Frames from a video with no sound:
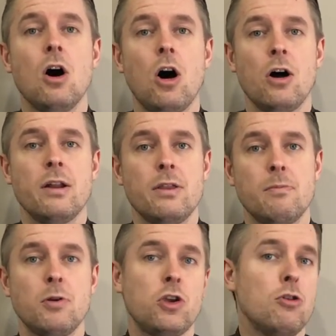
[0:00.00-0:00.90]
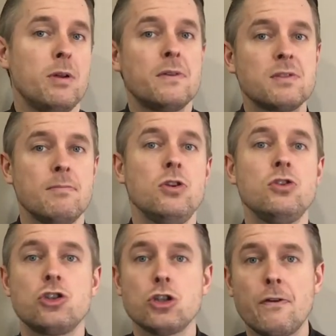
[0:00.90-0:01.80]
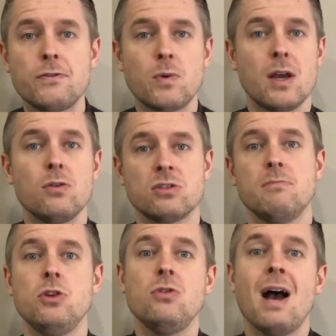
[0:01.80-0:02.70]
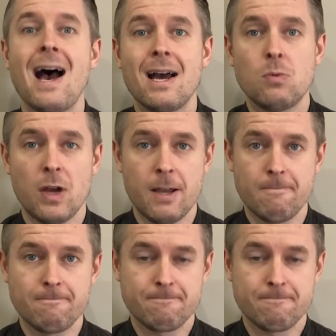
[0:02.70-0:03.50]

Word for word: on the procurement of some new software or some new hardware.